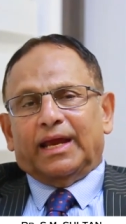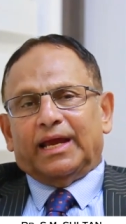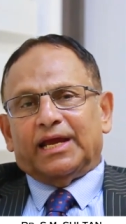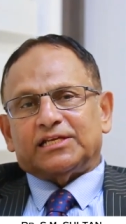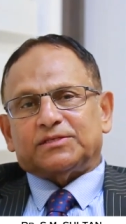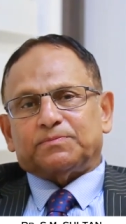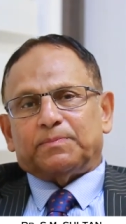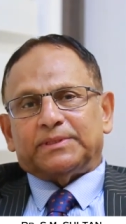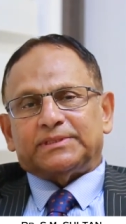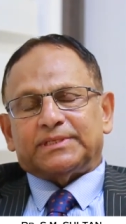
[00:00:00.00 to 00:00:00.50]

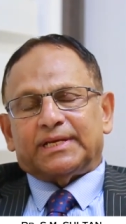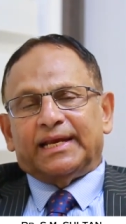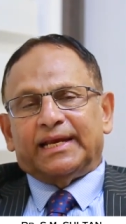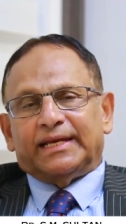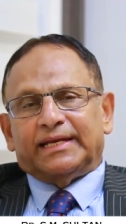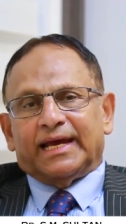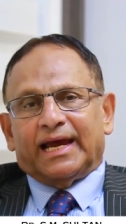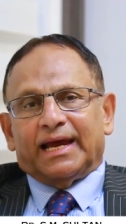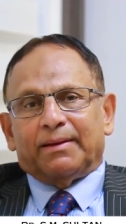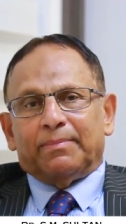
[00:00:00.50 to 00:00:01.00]

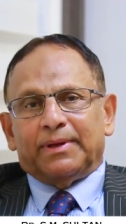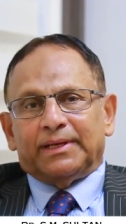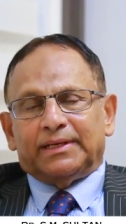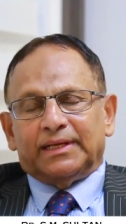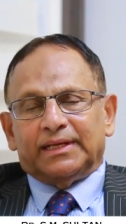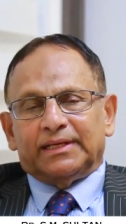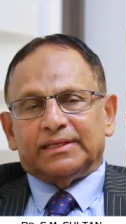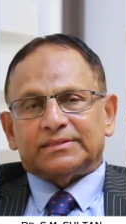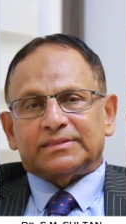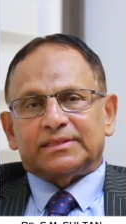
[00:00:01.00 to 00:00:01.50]
especially
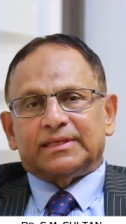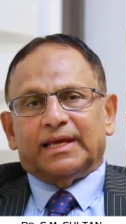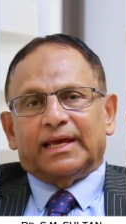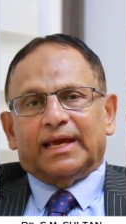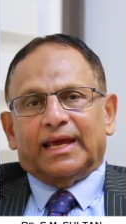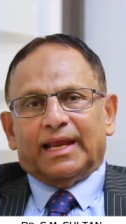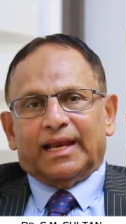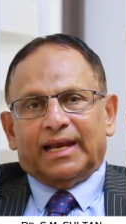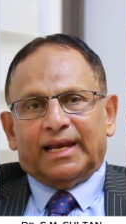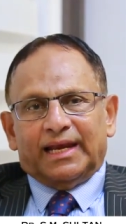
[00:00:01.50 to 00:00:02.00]
diabetes,
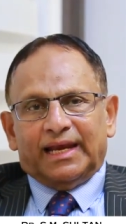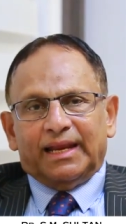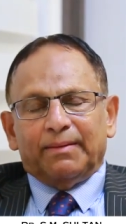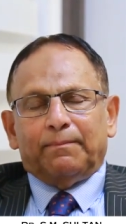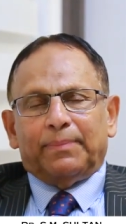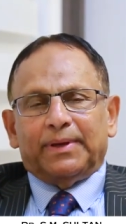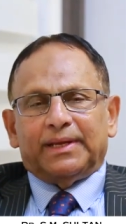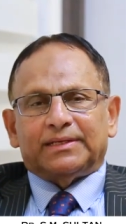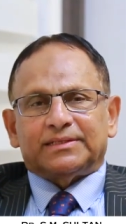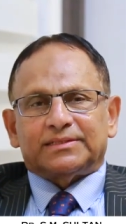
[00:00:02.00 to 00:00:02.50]

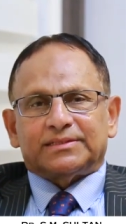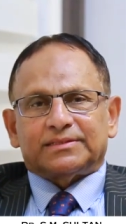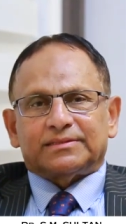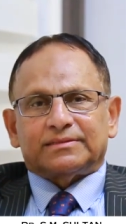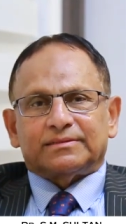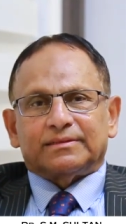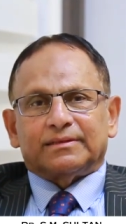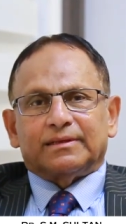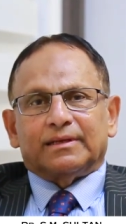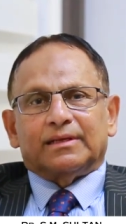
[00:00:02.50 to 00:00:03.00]

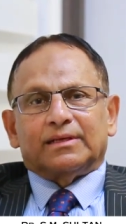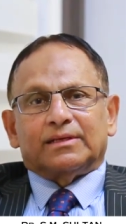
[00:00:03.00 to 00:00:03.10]
lipids,